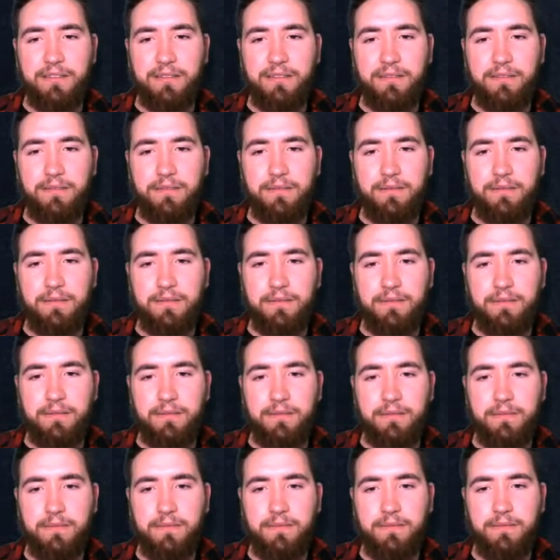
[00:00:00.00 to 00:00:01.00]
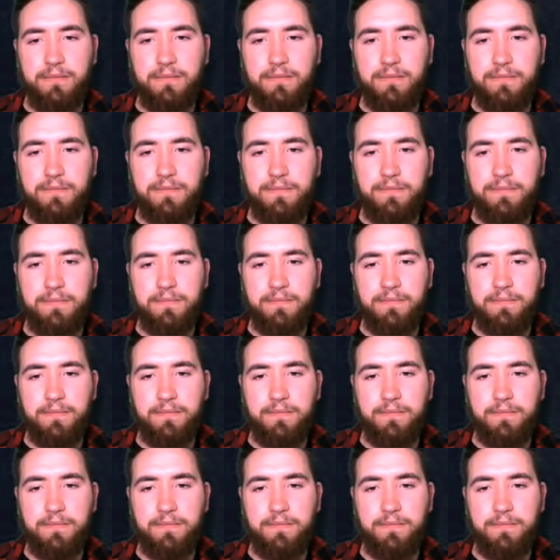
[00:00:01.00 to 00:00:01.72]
[no speech]